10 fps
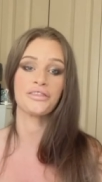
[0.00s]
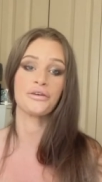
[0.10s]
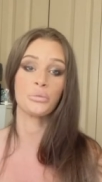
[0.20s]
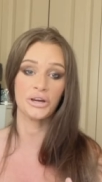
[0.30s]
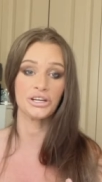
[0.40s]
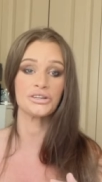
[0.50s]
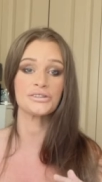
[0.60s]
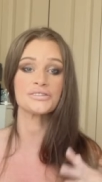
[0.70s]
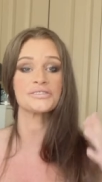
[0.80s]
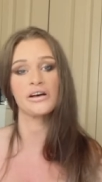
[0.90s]
the
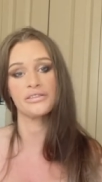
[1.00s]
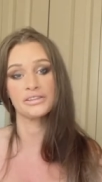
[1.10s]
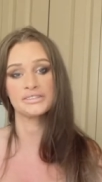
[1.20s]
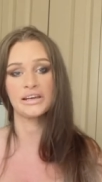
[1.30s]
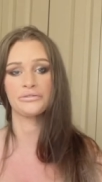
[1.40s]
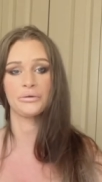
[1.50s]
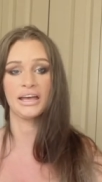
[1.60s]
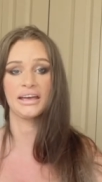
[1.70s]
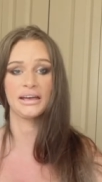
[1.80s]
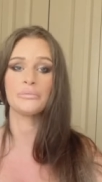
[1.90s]
winners on this giveaway.